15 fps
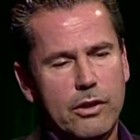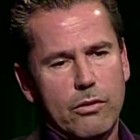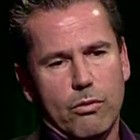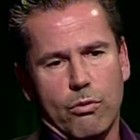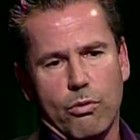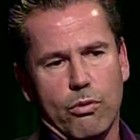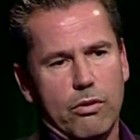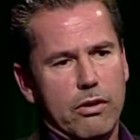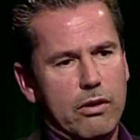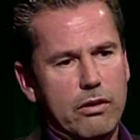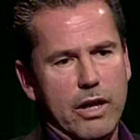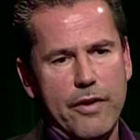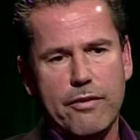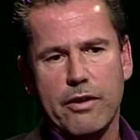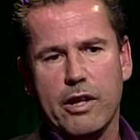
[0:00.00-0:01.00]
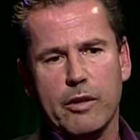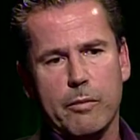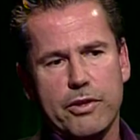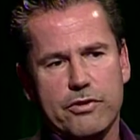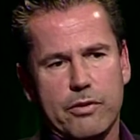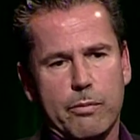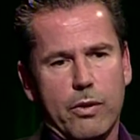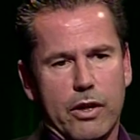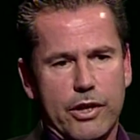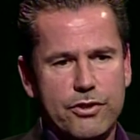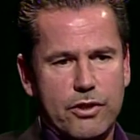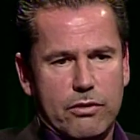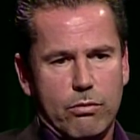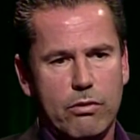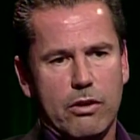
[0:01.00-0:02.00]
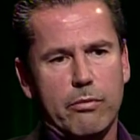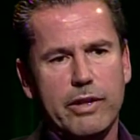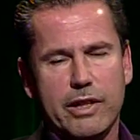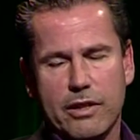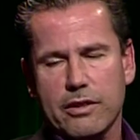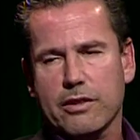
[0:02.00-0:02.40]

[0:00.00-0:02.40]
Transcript: or other elements of the project where we can